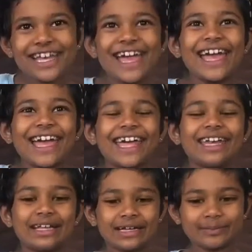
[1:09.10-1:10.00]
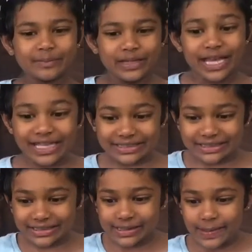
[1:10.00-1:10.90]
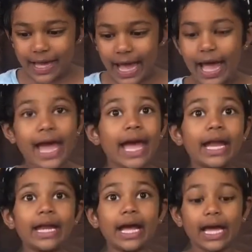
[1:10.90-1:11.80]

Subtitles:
And yes, and